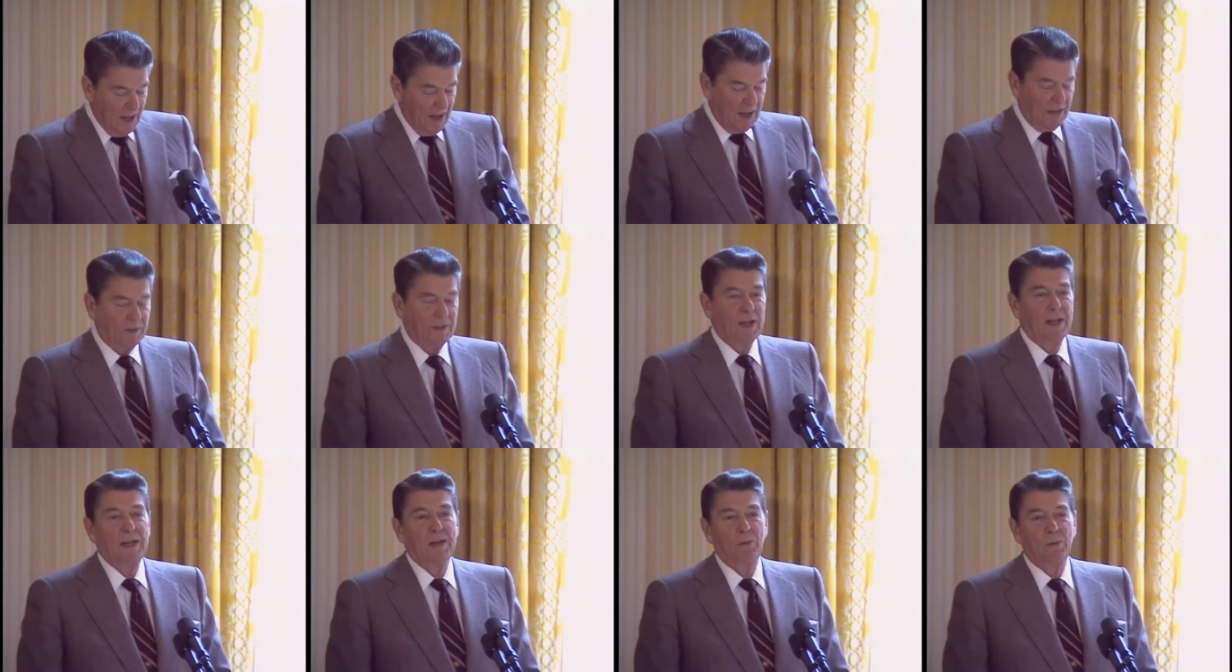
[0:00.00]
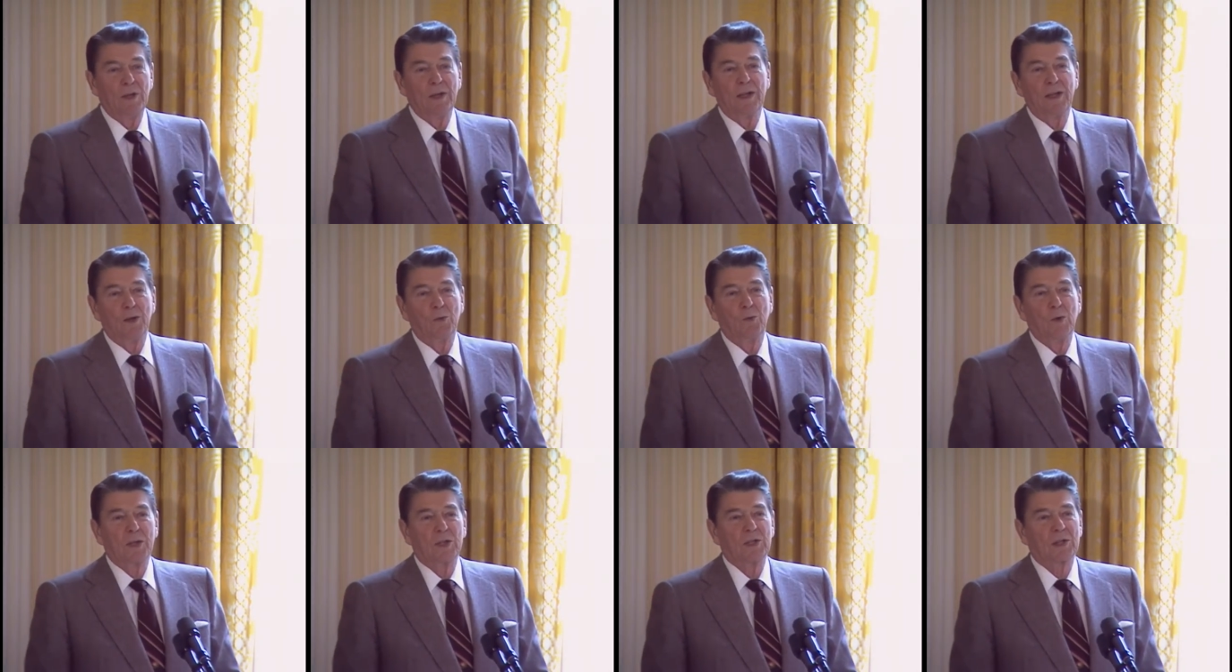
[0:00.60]
And then he
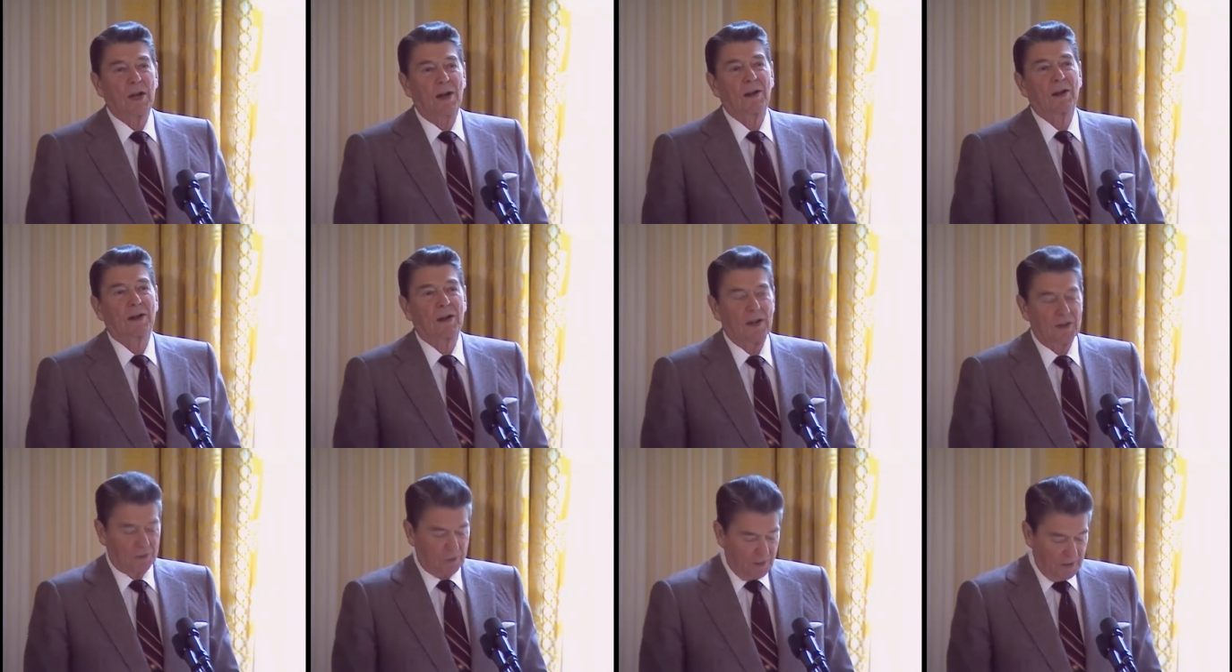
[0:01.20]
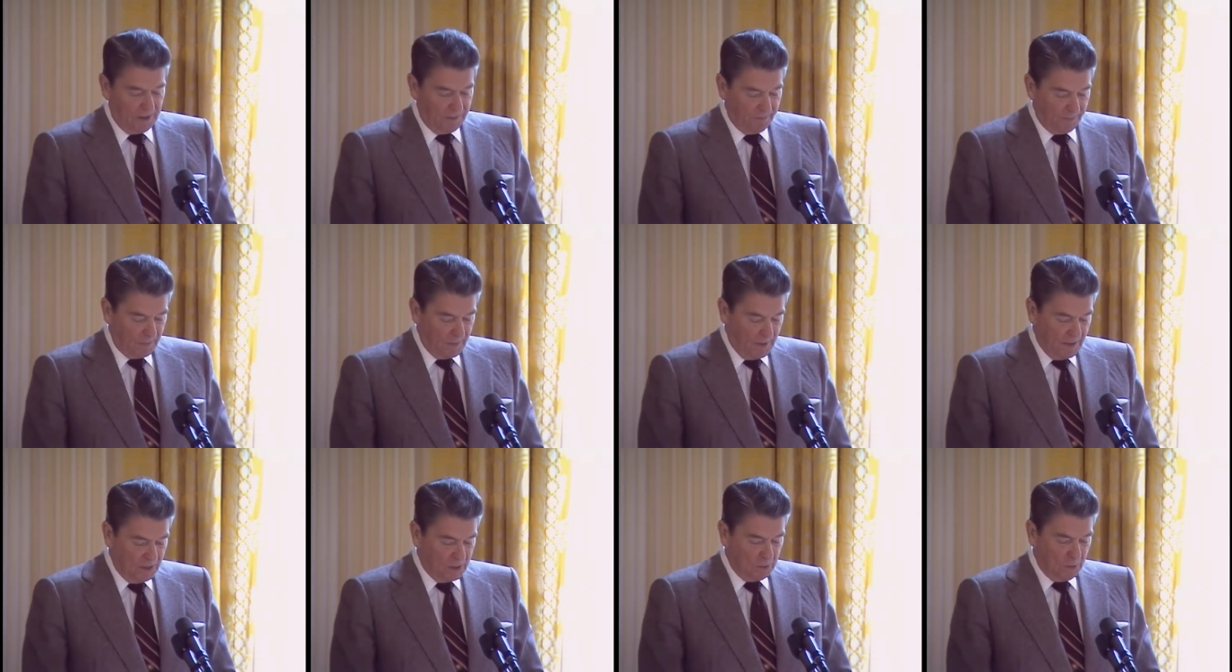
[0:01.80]
enriched our country,
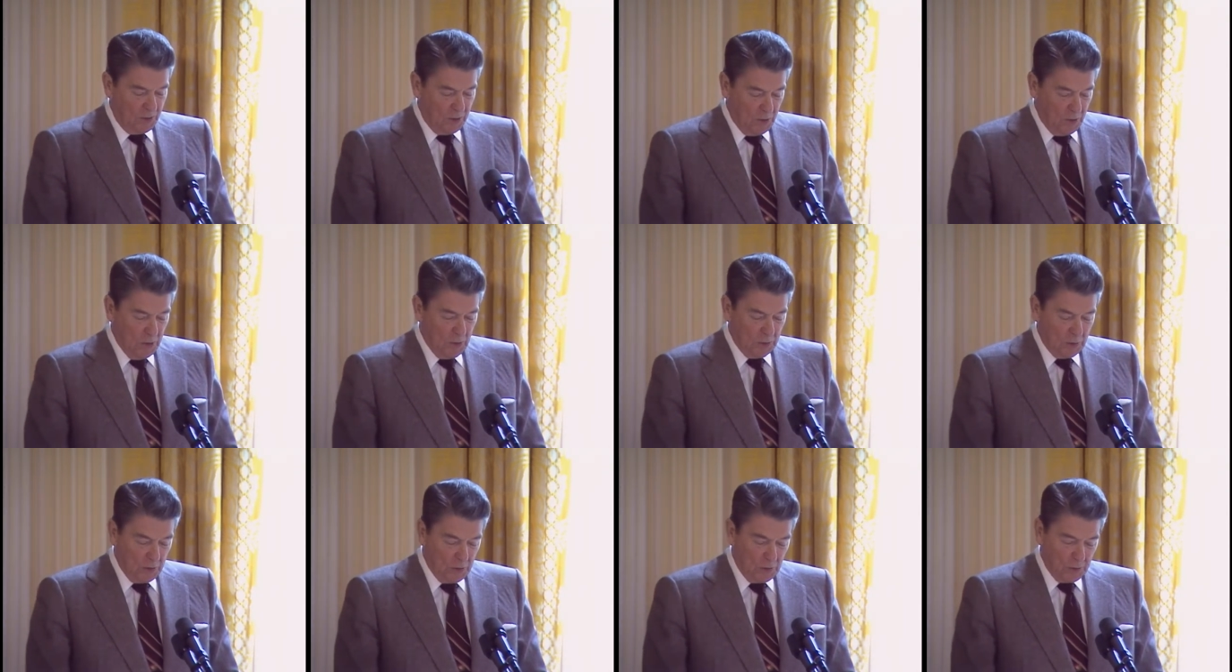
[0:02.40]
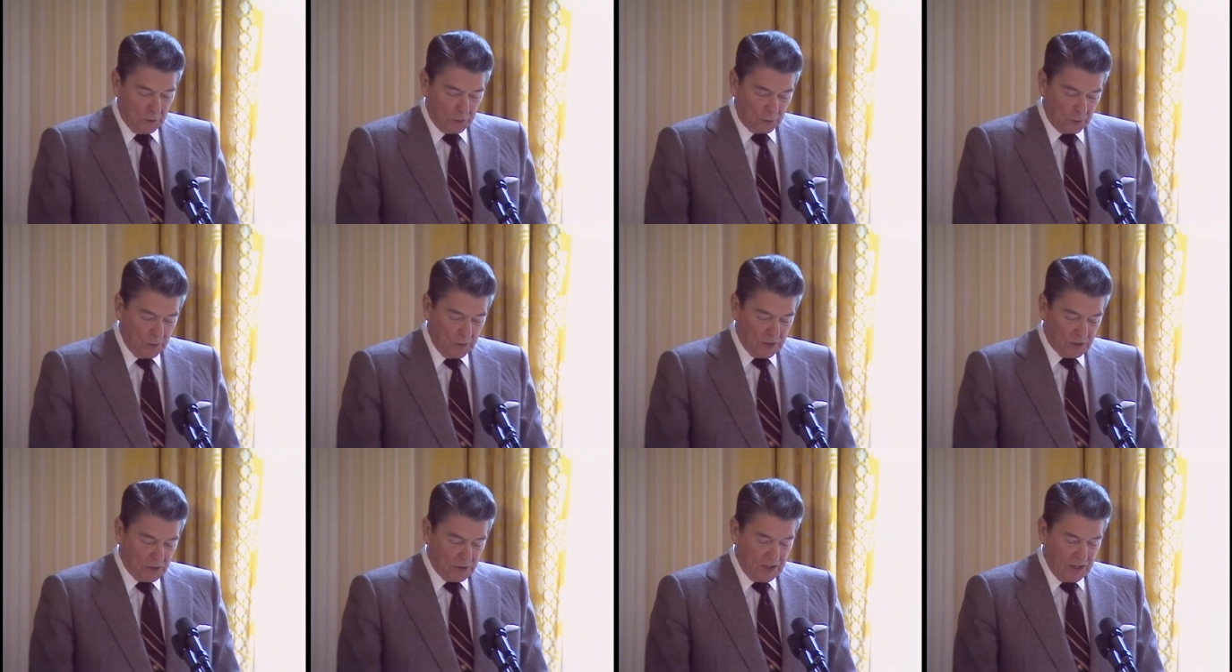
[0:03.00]
as we all know, through
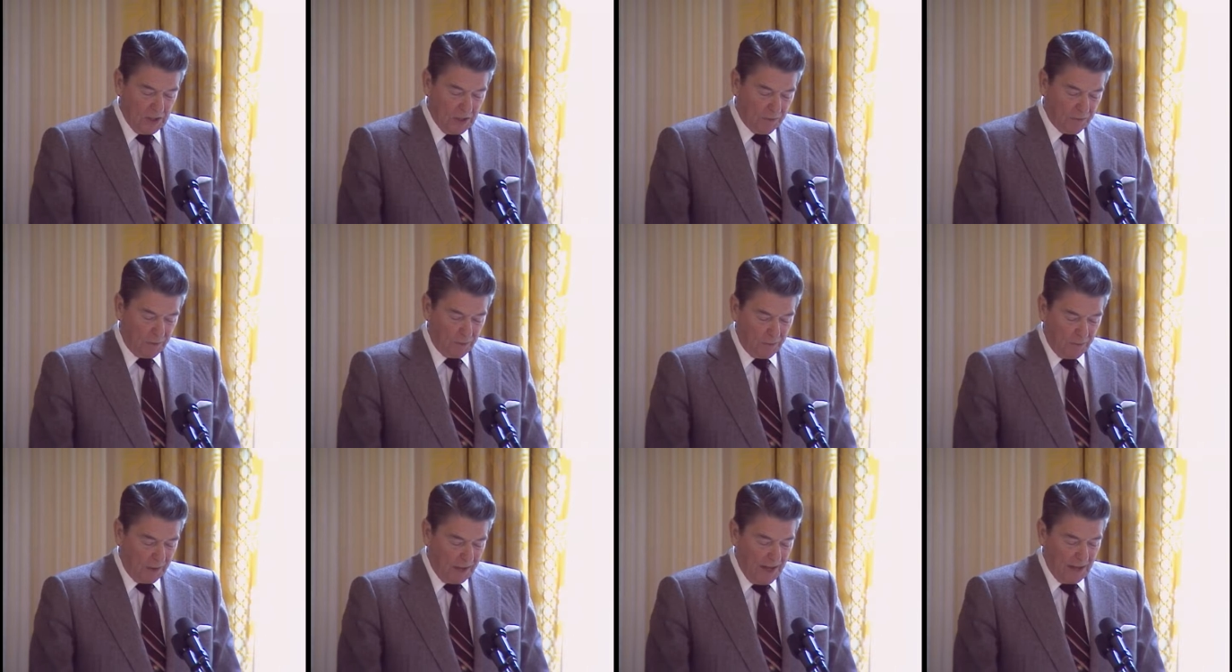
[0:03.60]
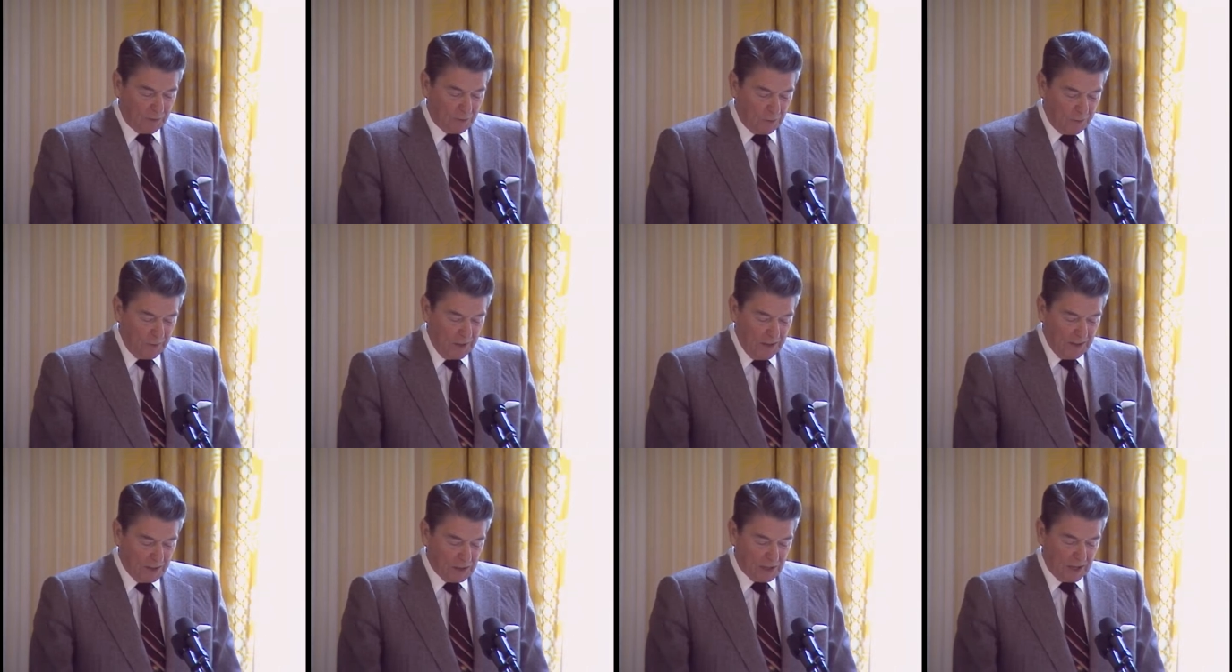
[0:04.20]
his zeal for
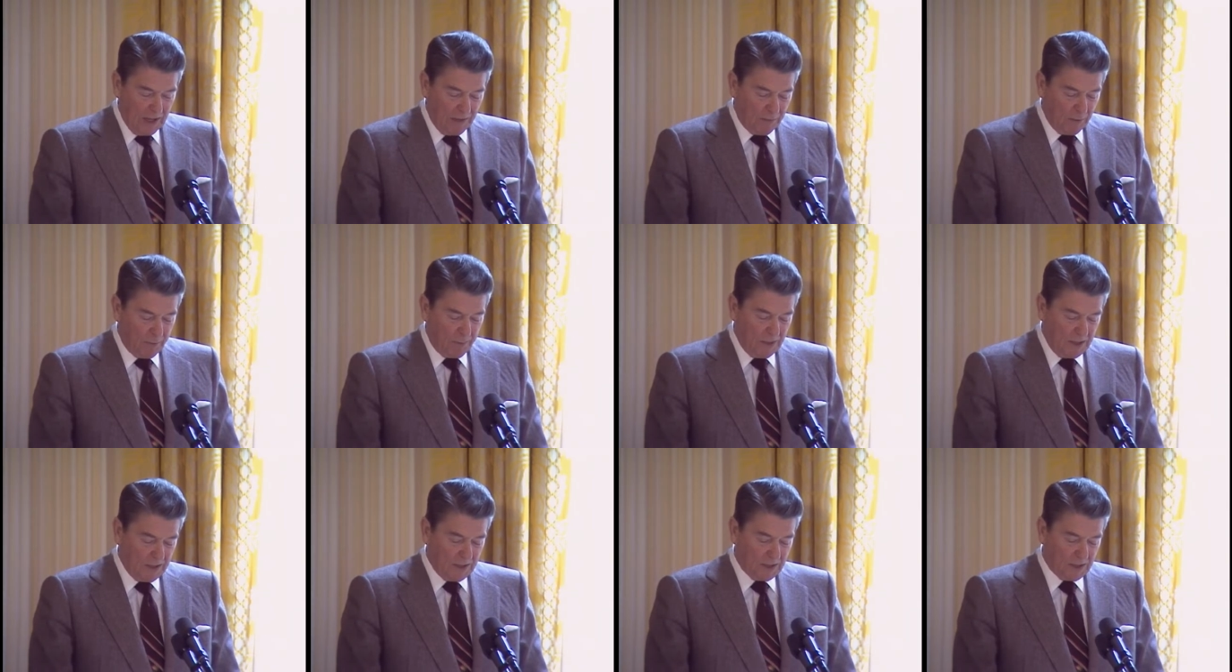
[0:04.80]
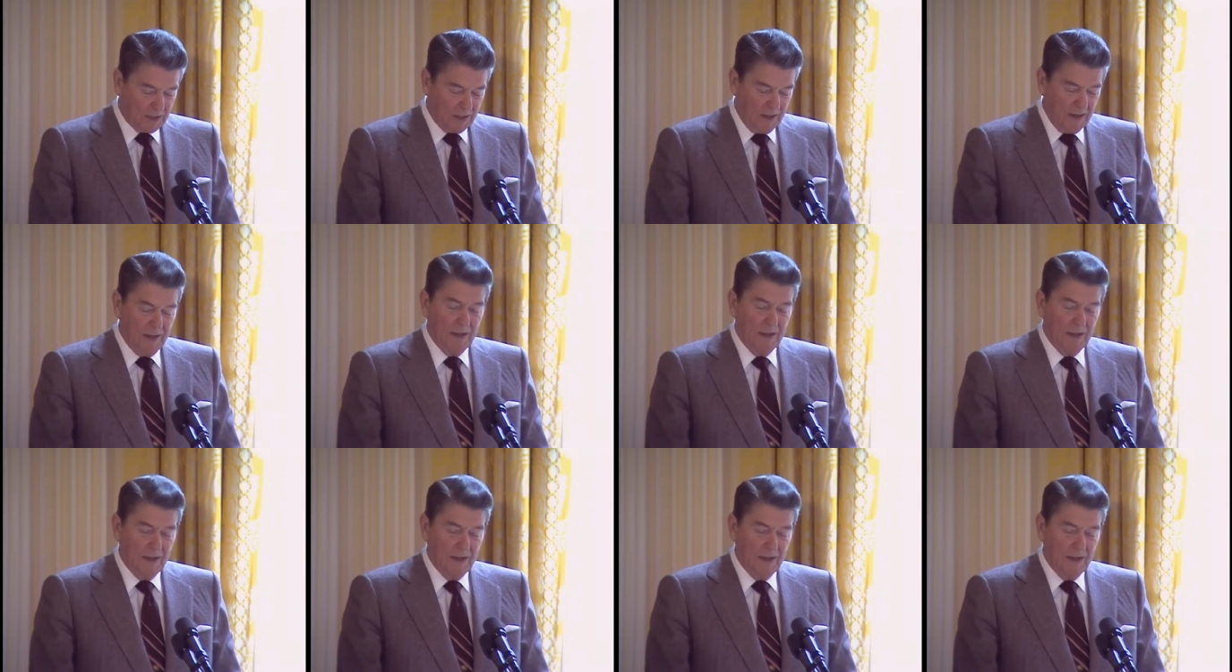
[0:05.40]
philanthropy and his love of peace.